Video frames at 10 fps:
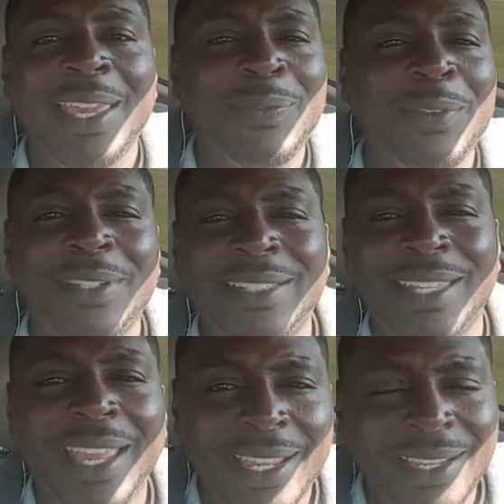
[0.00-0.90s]
if you're
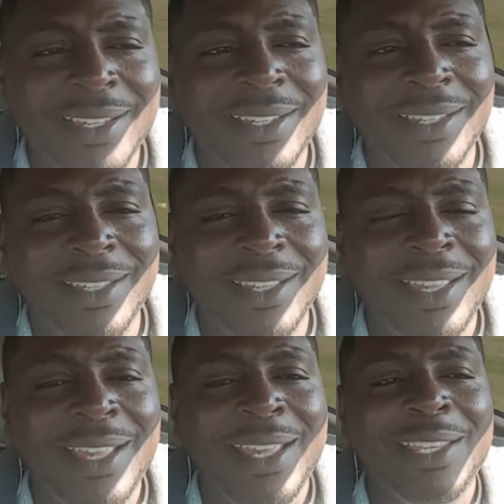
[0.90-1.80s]
sick,
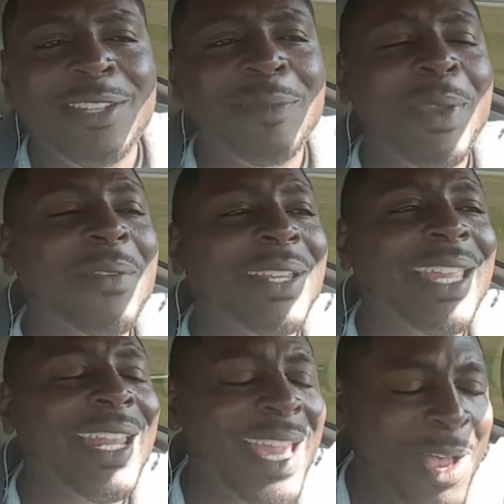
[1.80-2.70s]
you should be able to
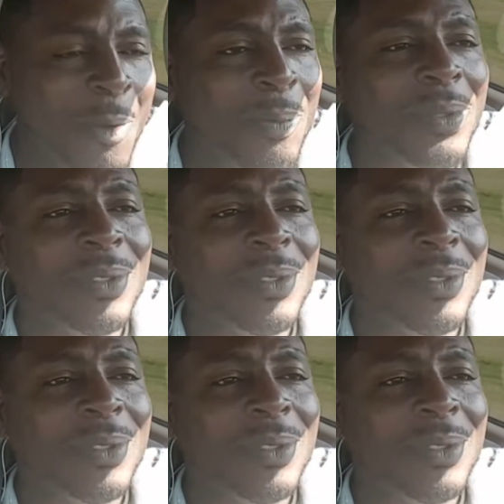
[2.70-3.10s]
get help.